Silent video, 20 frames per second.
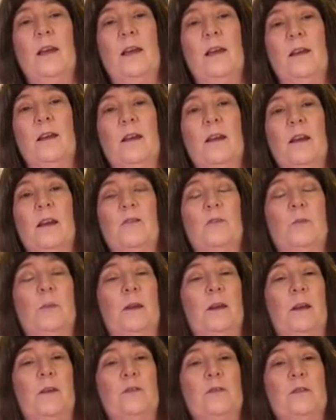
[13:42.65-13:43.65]
and let
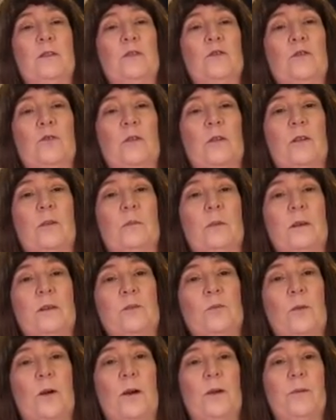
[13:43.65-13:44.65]
everybody else enjoy them
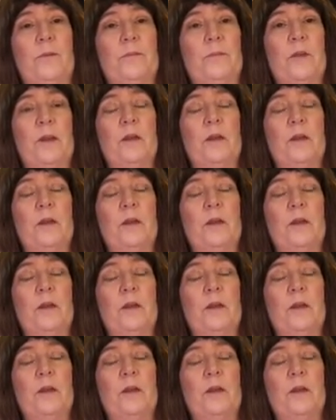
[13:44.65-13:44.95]
as well.